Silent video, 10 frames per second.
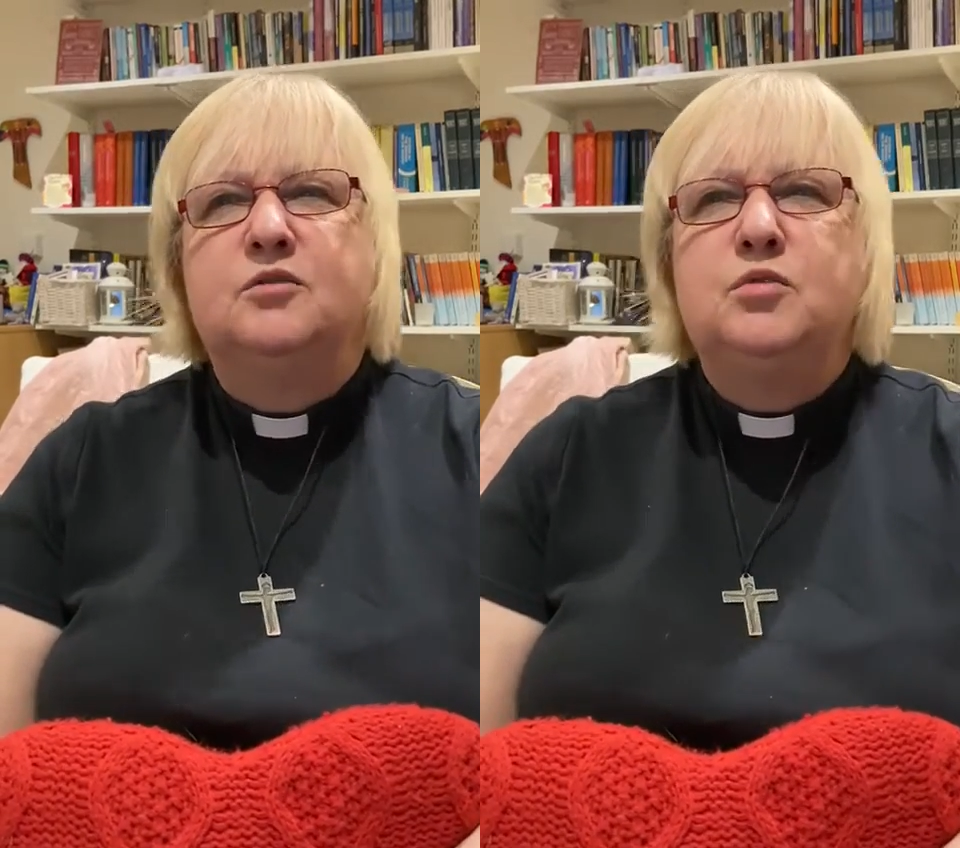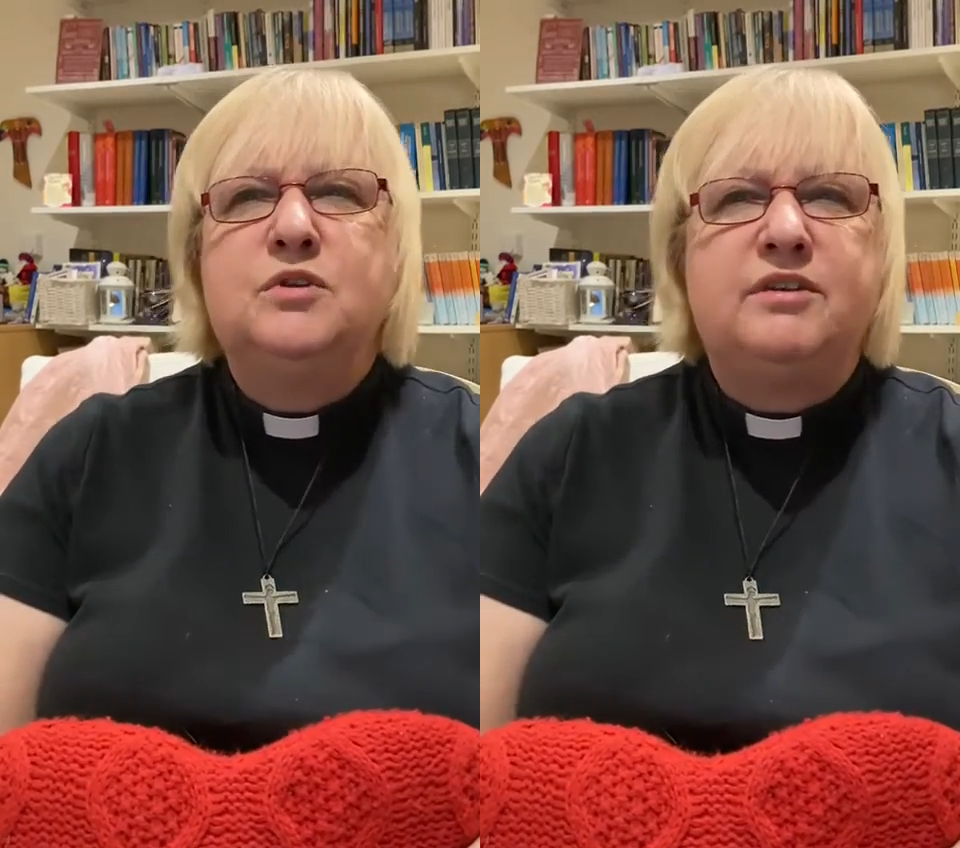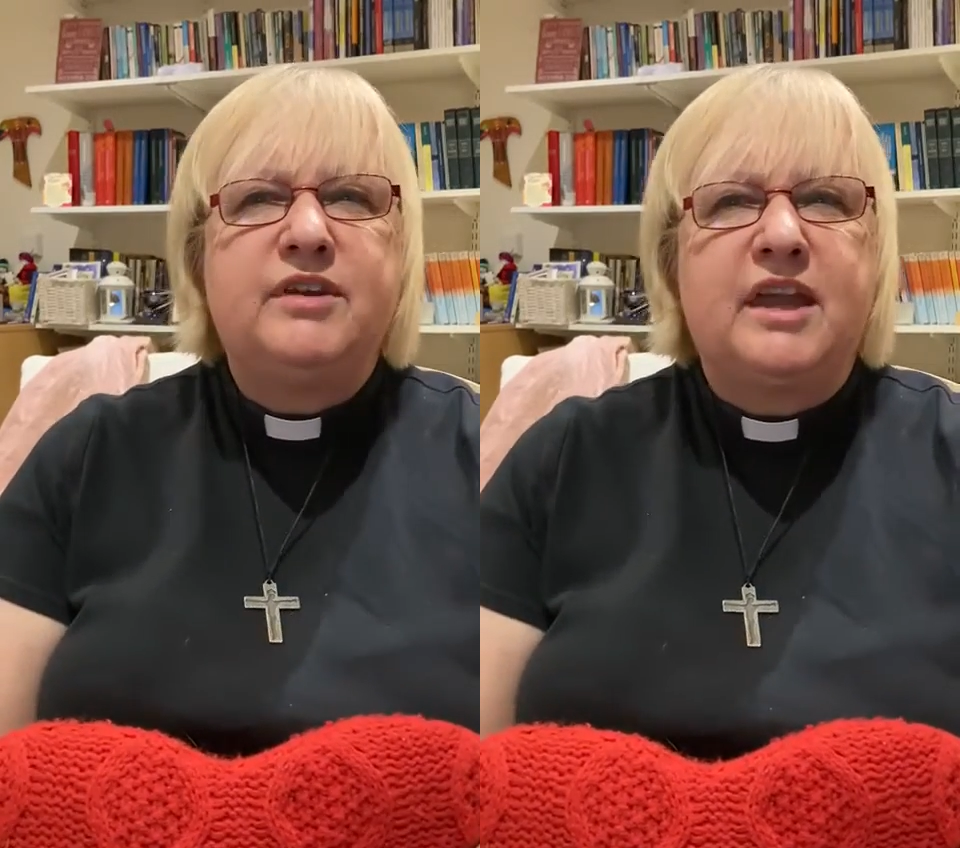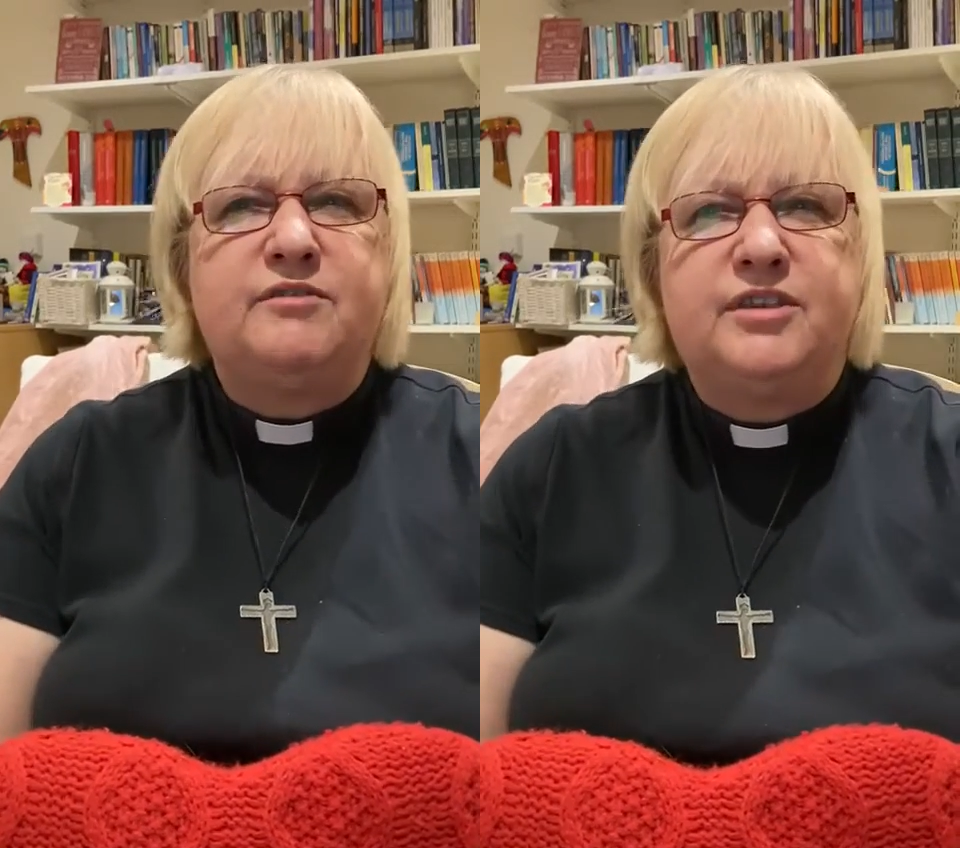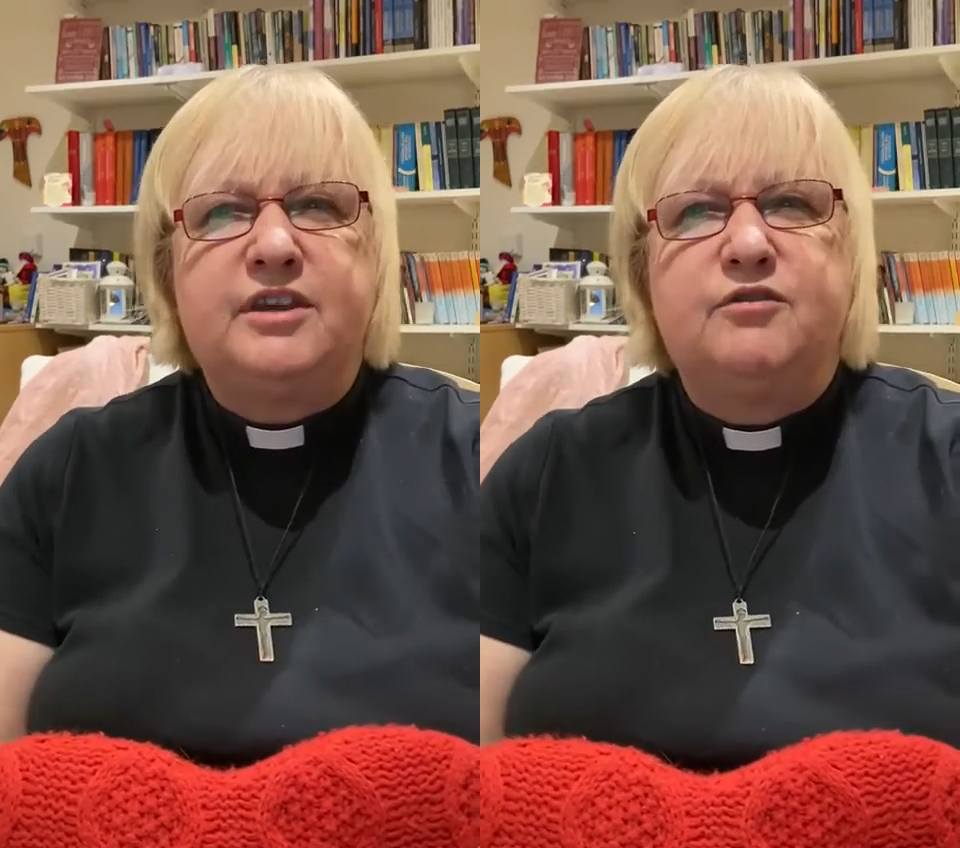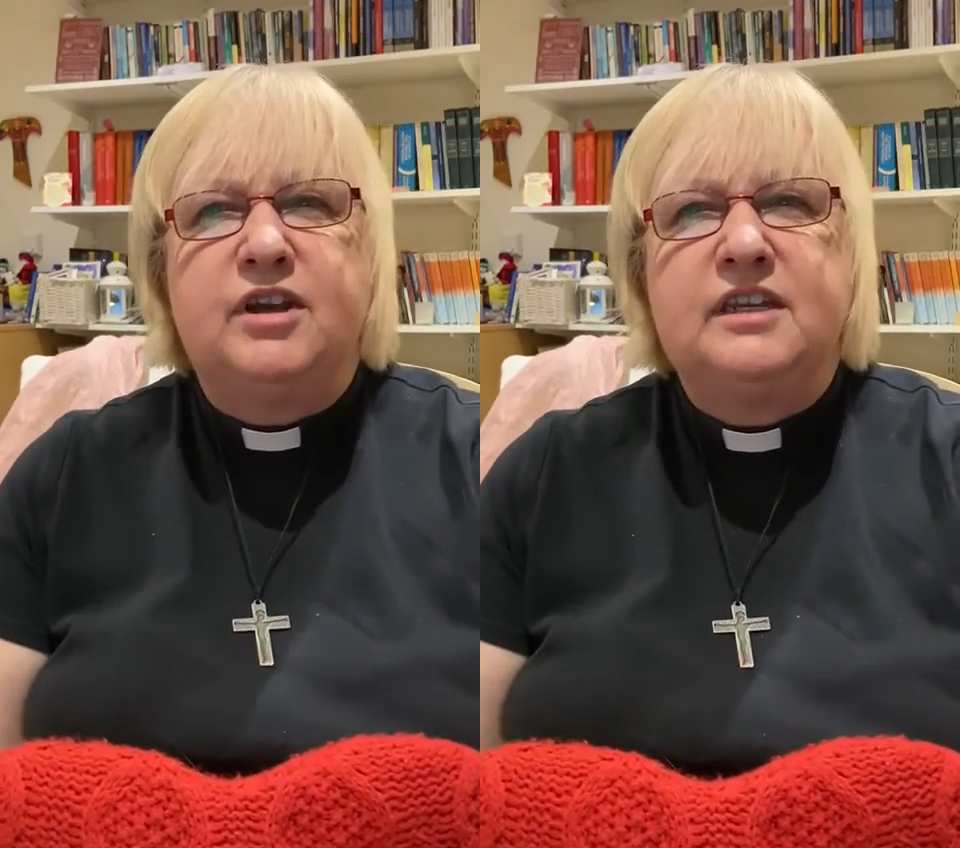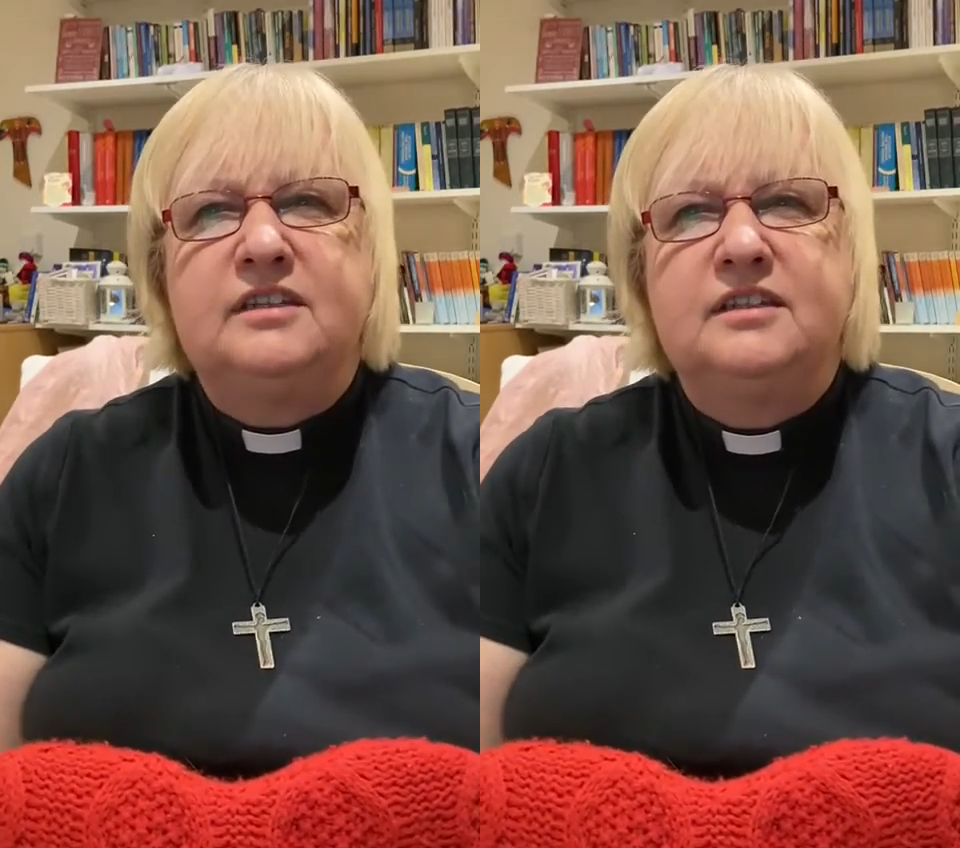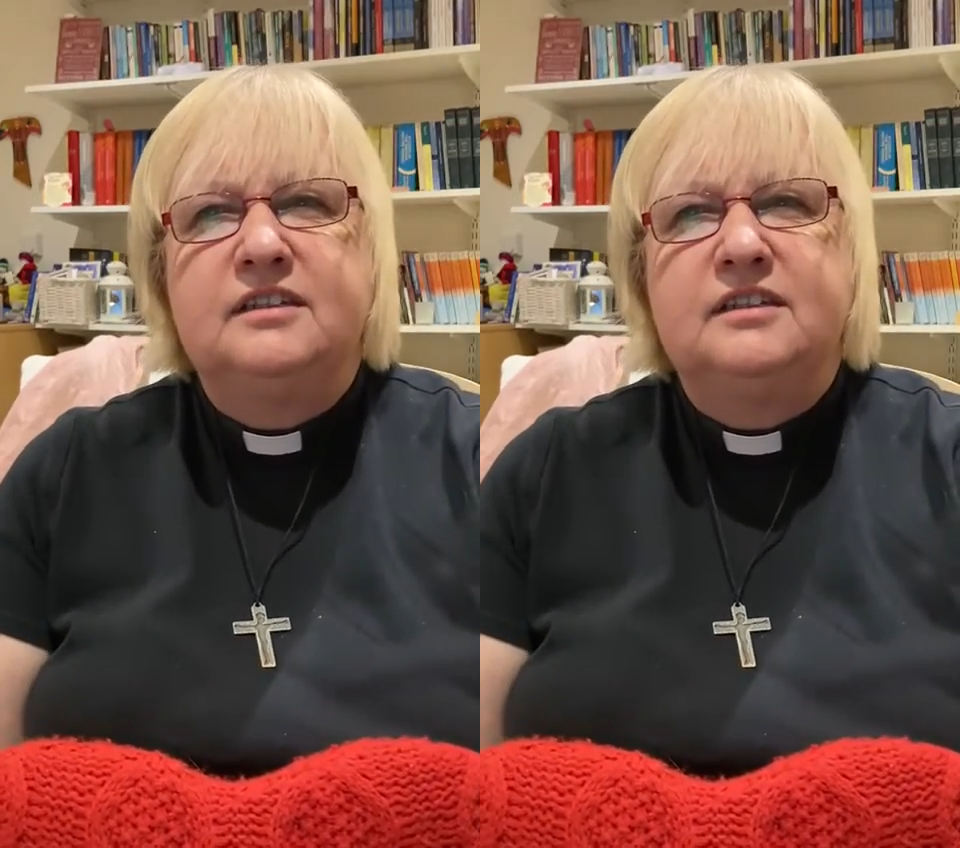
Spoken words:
We'll never get everything right.